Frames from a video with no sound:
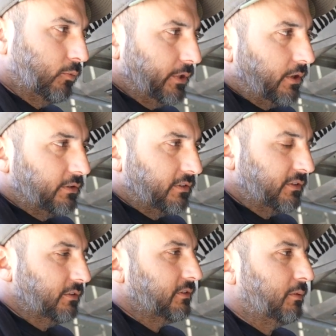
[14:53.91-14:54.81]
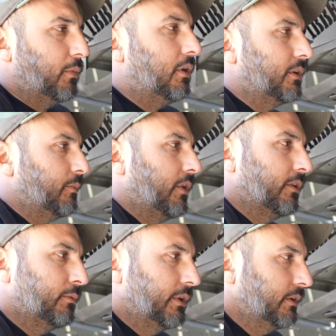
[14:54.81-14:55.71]
We are just using mock-up
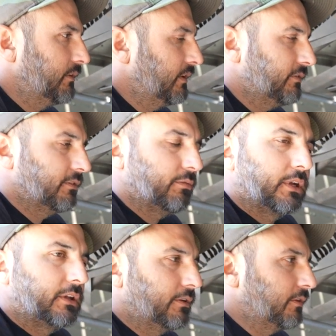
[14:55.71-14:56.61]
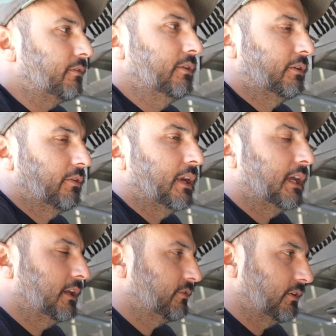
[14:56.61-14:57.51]
hardware. It's just regular grade
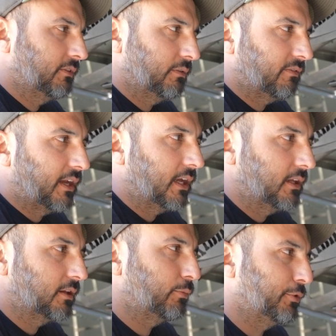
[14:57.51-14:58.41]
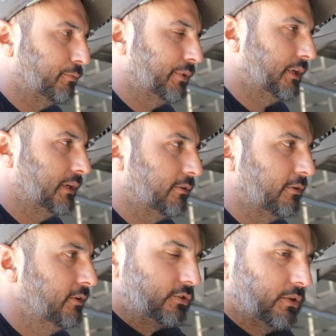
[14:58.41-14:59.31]
8 stuff that we've had in the bolt bin
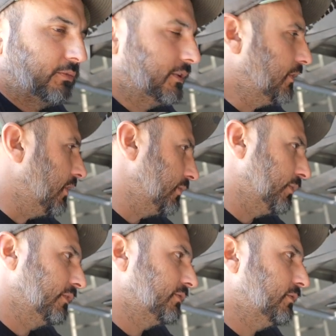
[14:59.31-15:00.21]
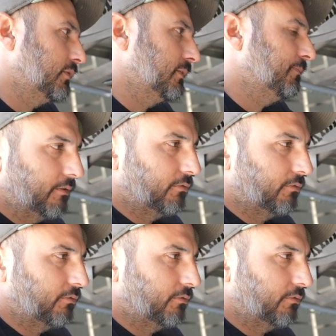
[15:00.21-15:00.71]
or trip to the hardware store.